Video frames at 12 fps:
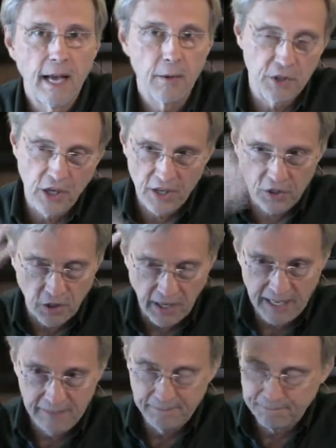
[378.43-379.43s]
That was
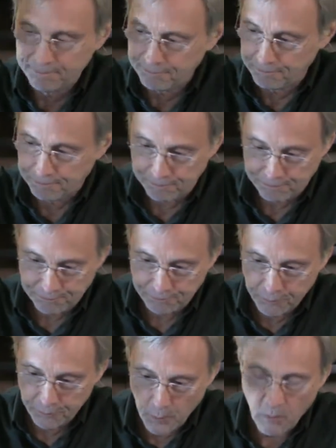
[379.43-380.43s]
yesterday.
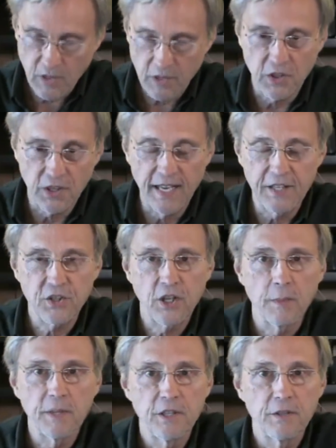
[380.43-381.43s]
Today, it's
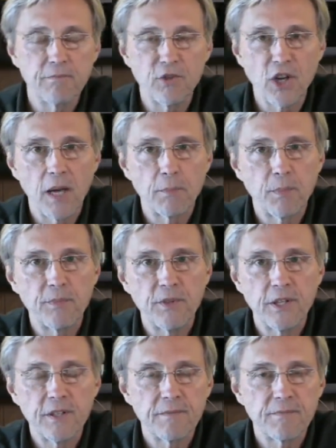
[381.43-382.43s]
going to be John,
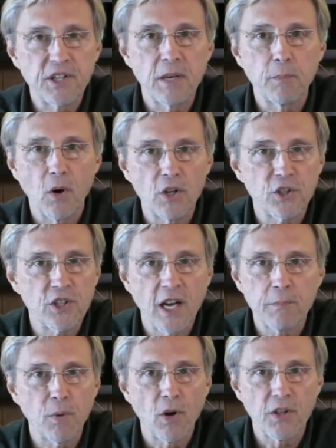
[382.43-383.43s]
the St. Paul,
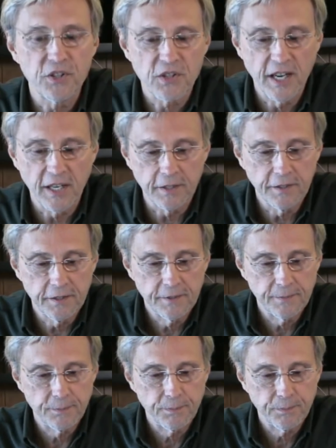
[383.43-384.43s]
John Paul II.
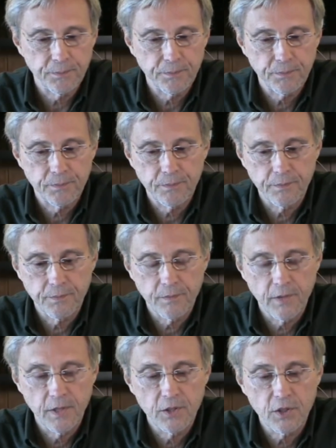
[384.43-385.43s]

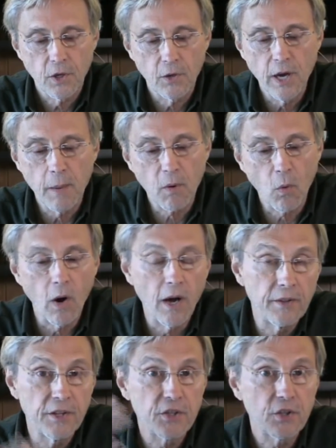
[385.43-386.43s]
So, number
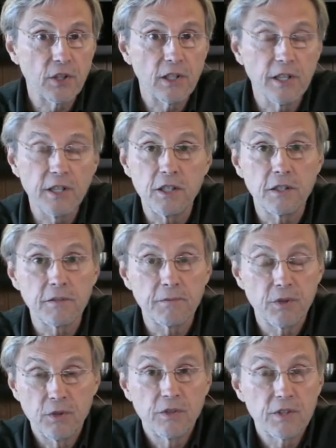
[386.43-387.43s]
one, this could lead to,
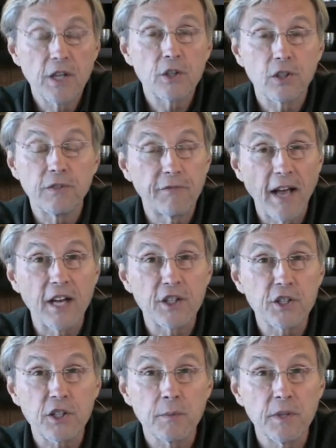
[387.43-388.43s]
to essentially
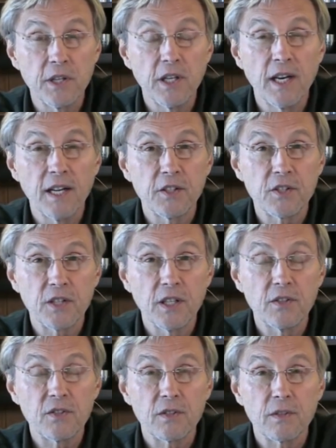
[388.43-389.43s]
fascism in the United
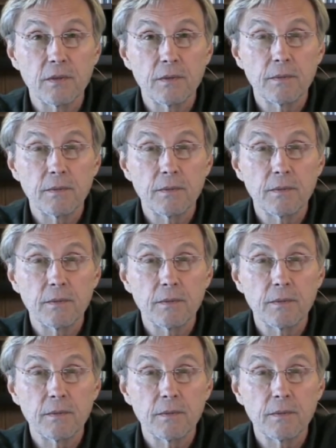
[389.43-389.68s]
States.